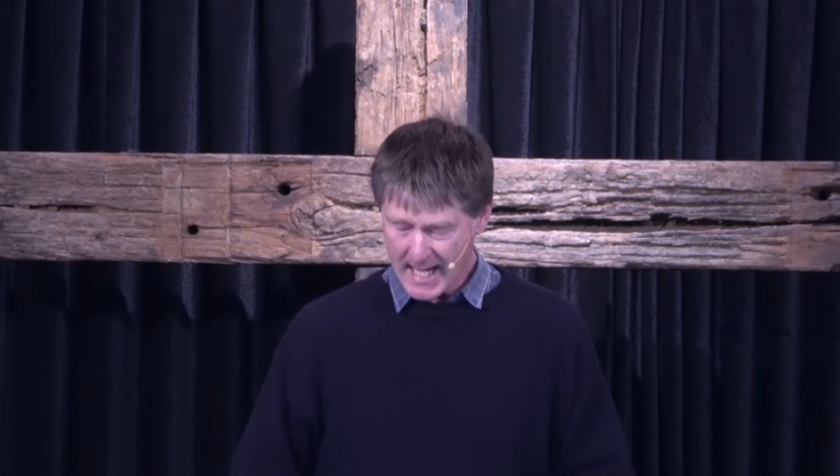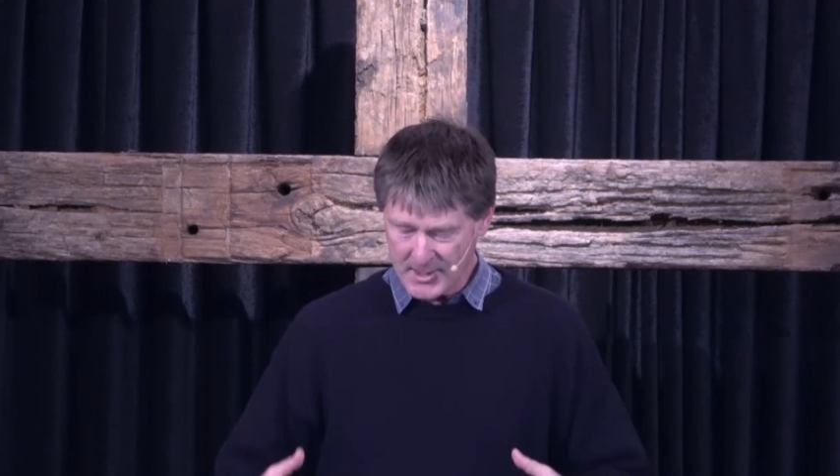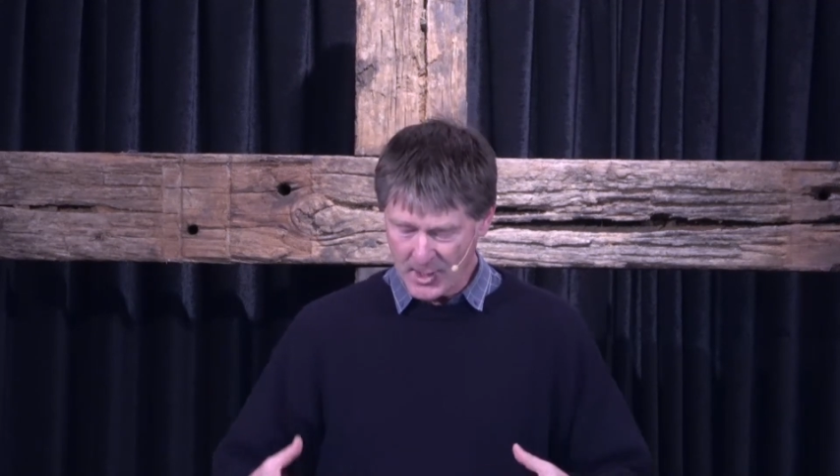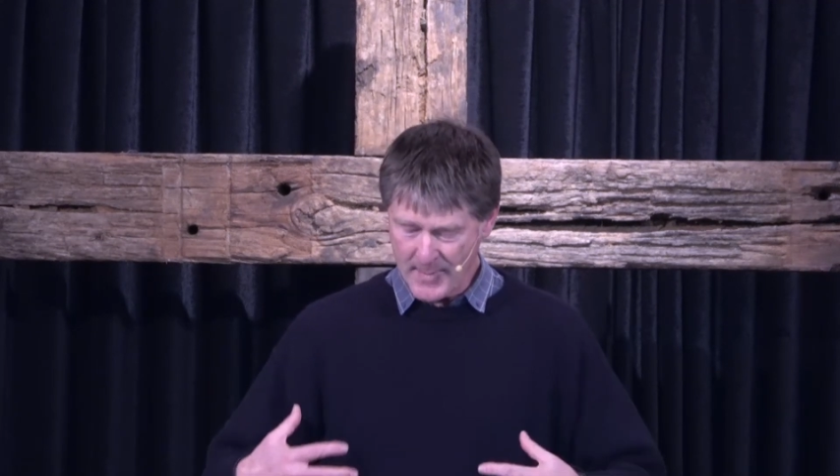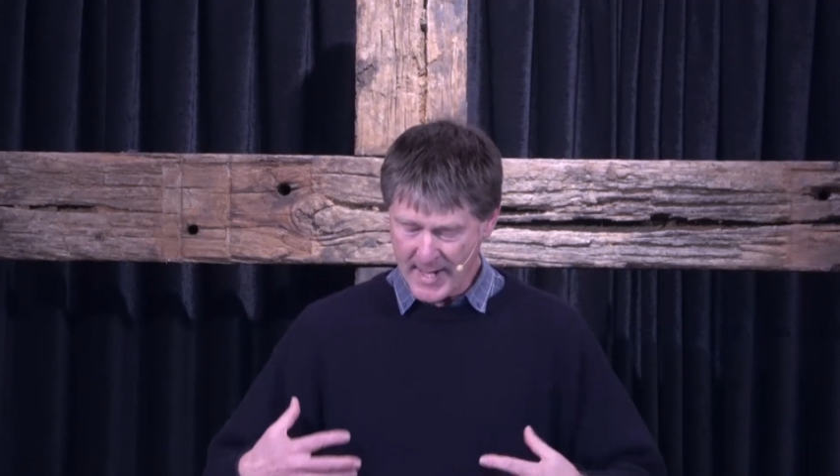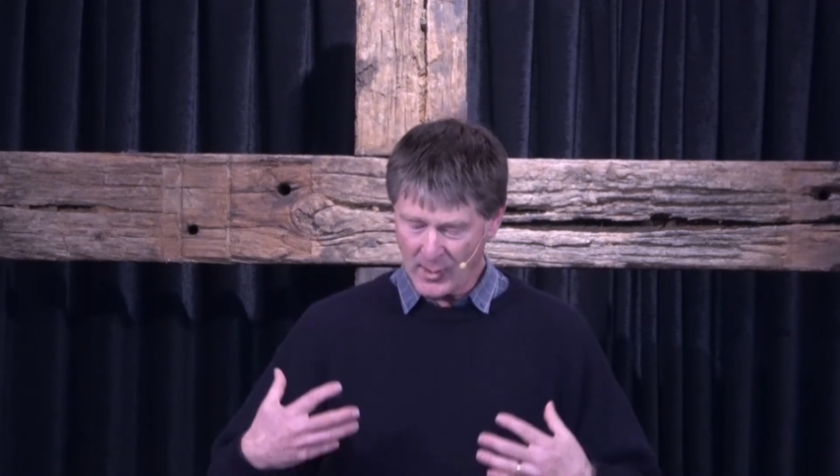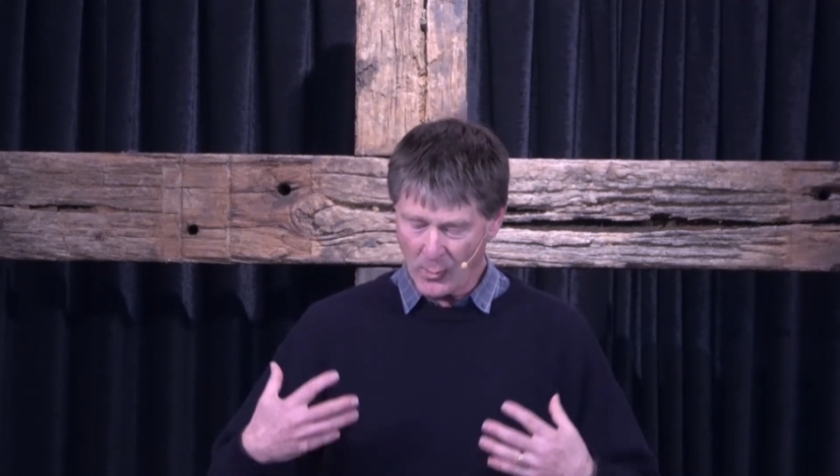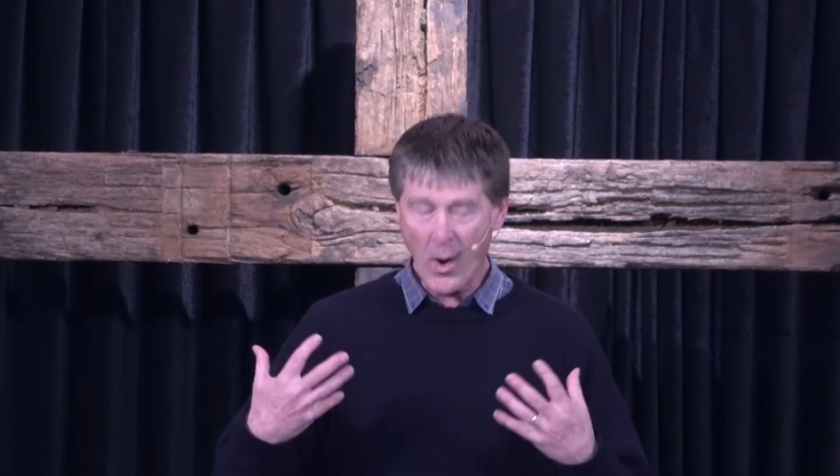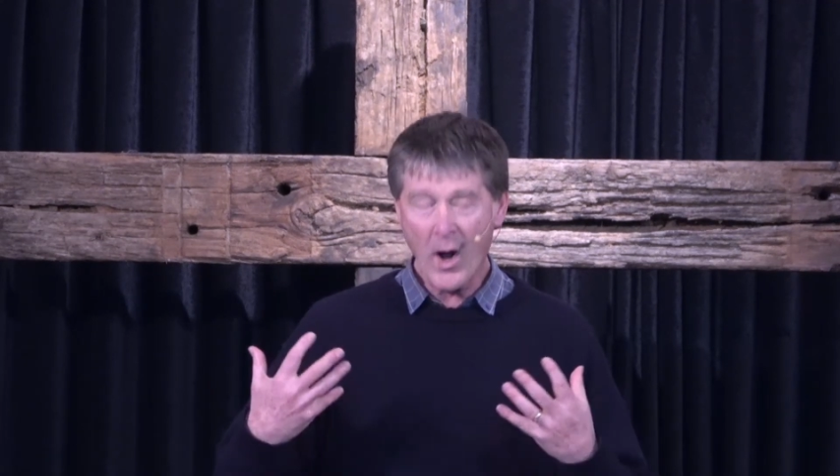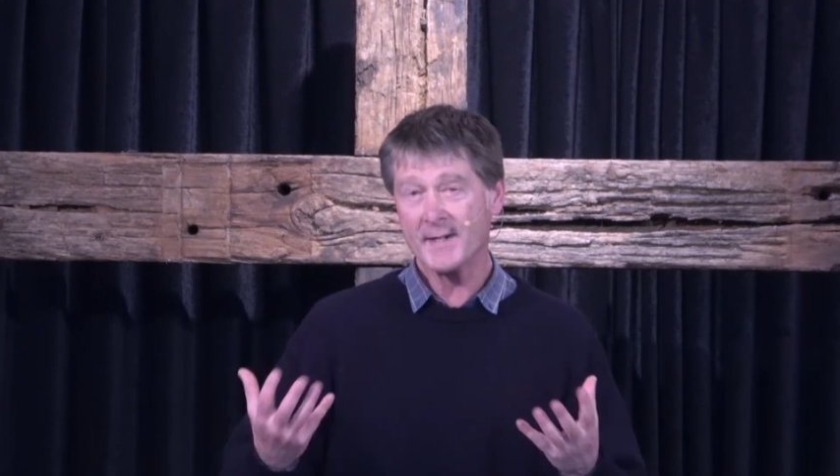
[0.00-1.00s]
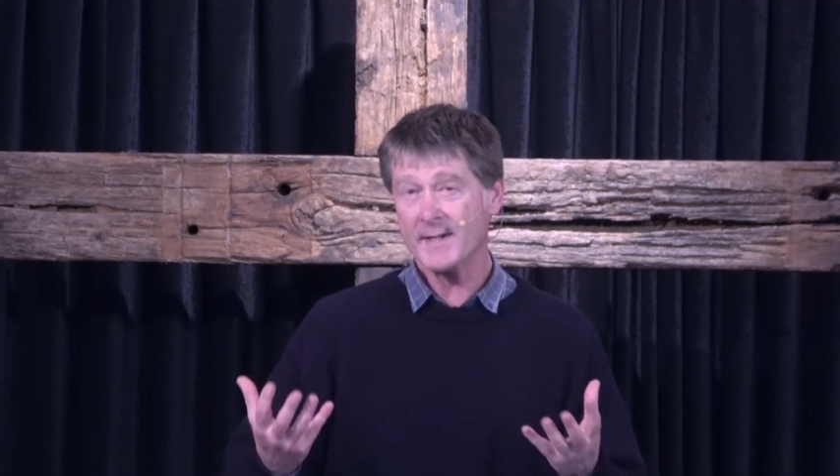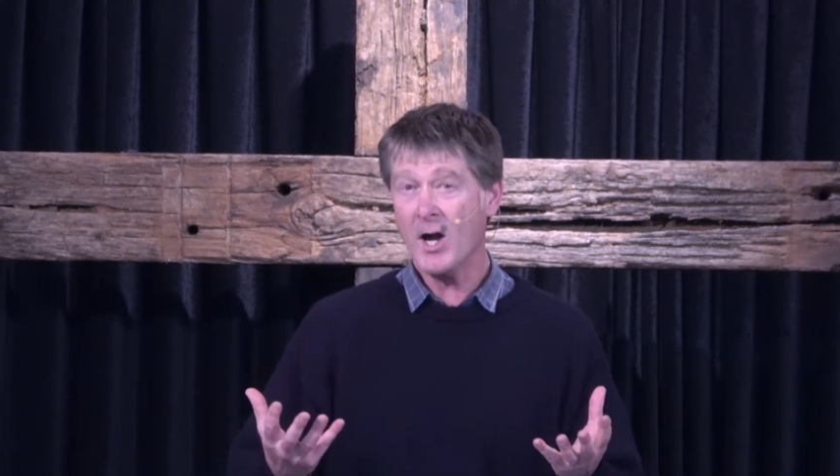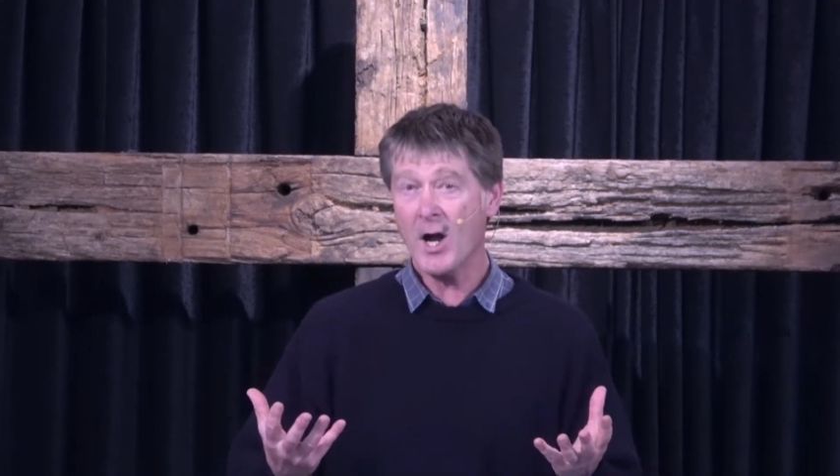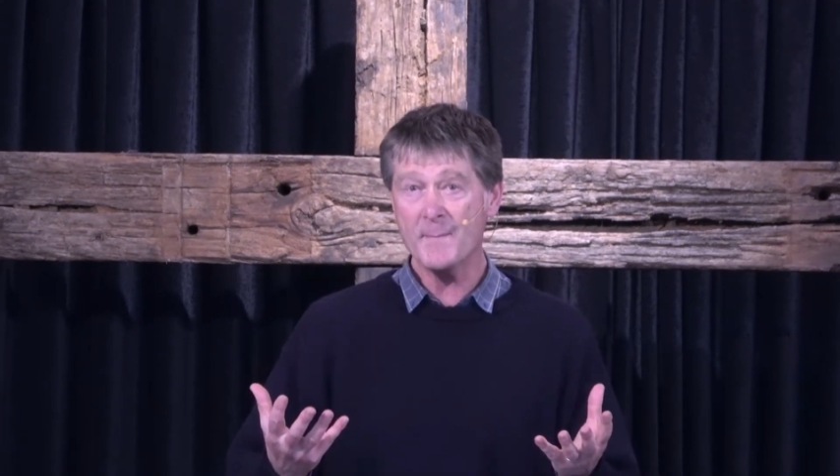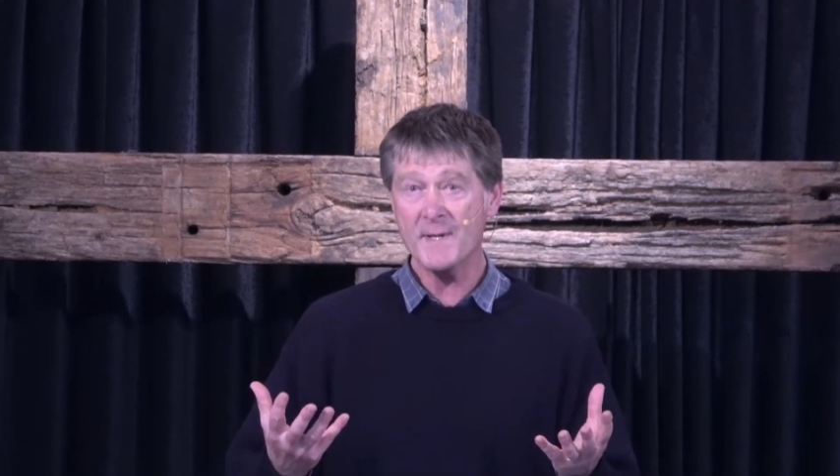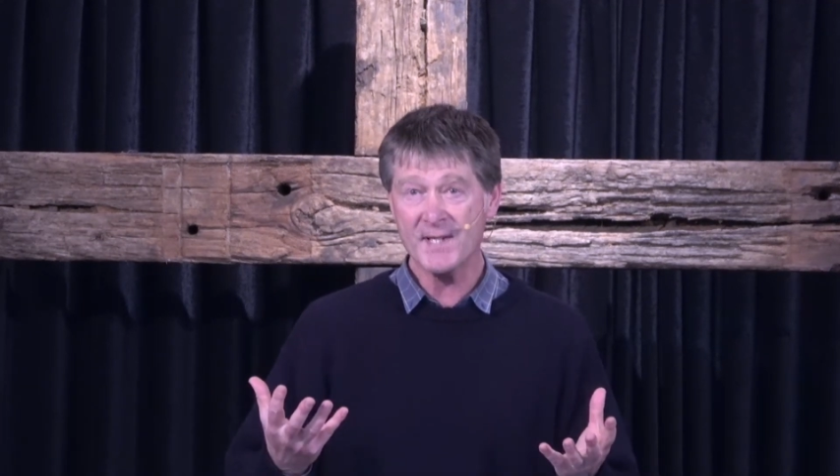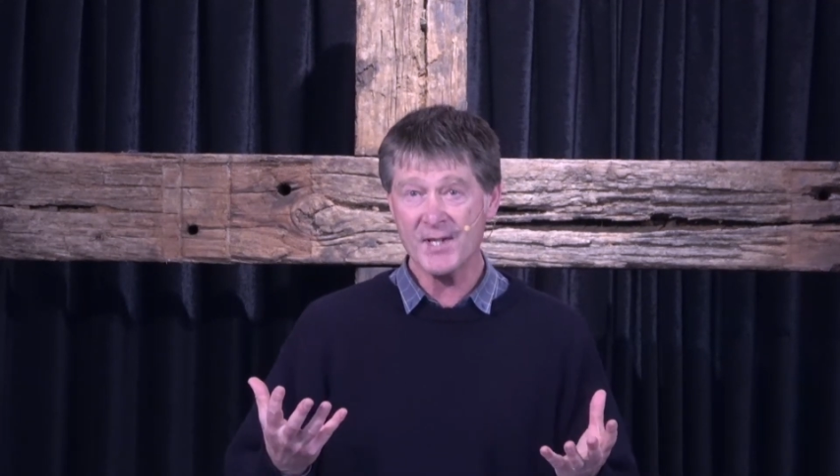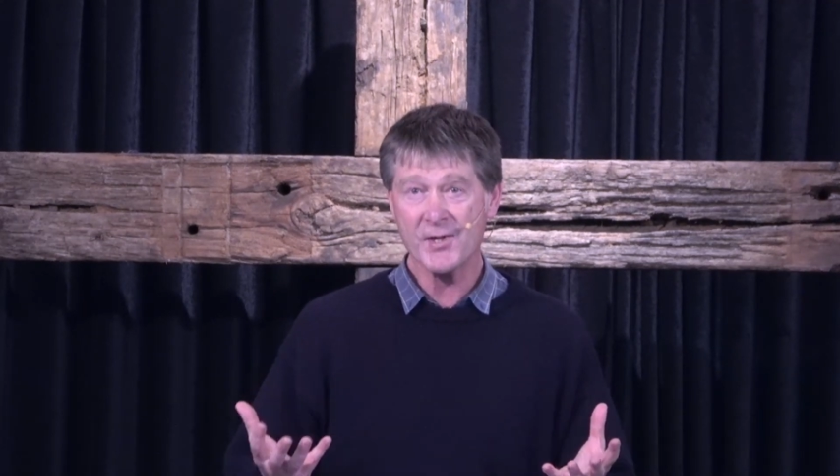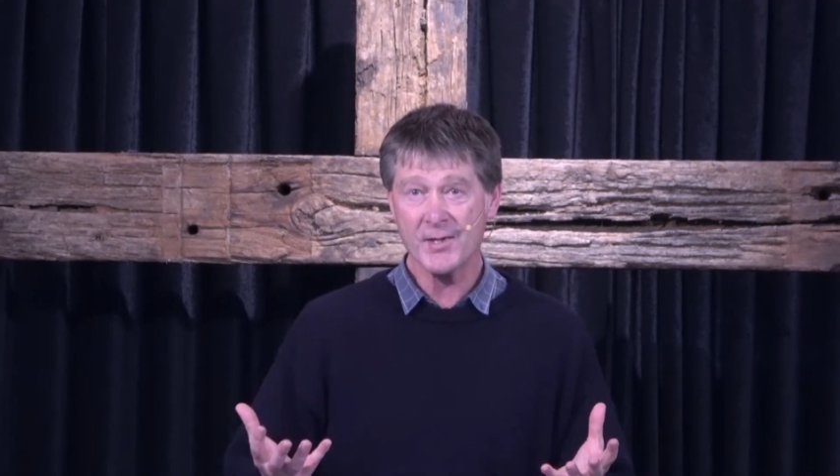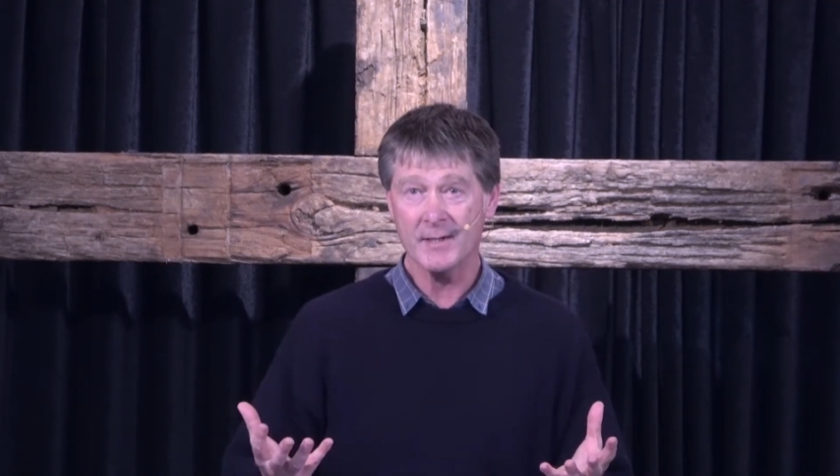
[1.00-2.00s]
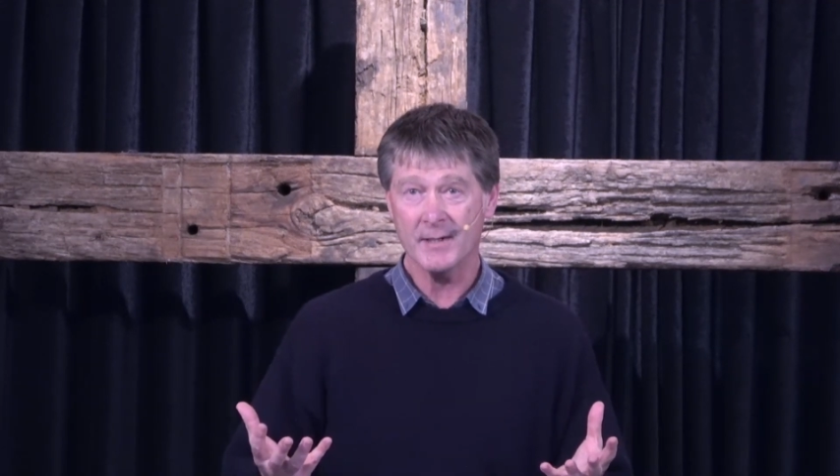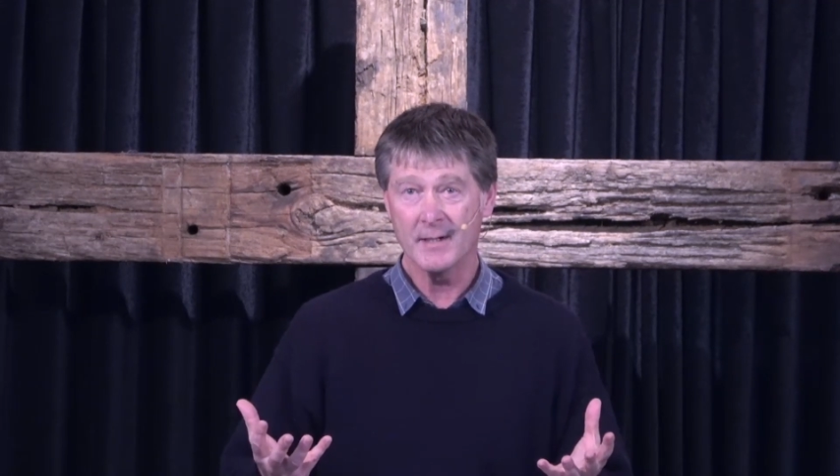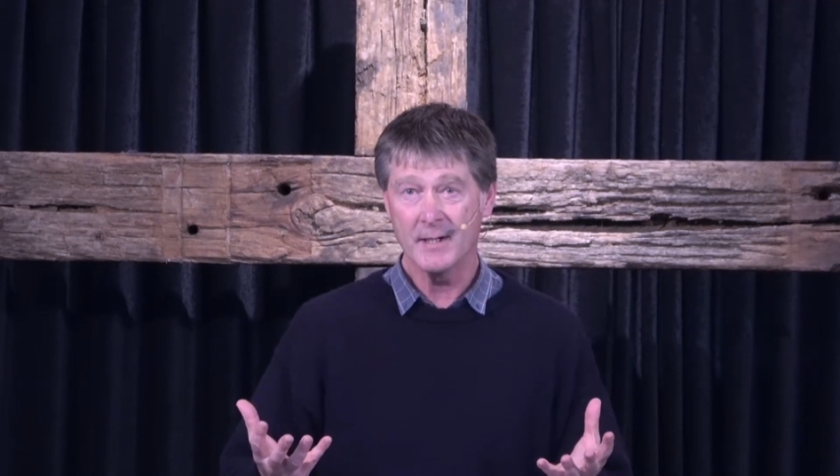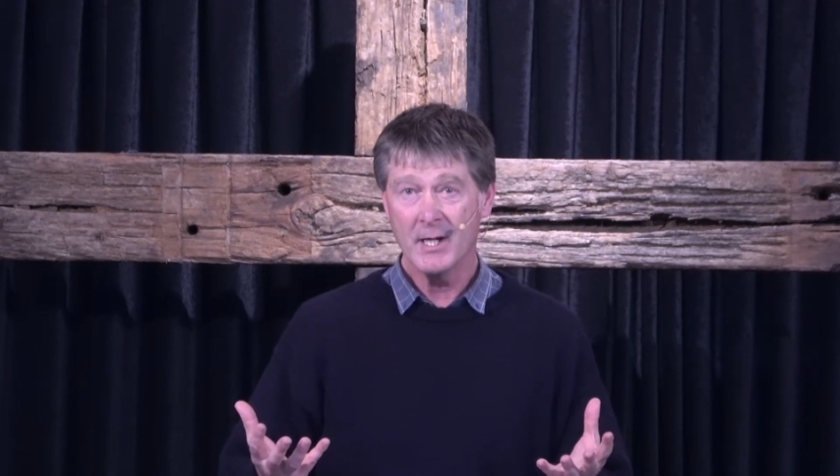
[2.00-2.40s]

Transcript: and no matter what opposition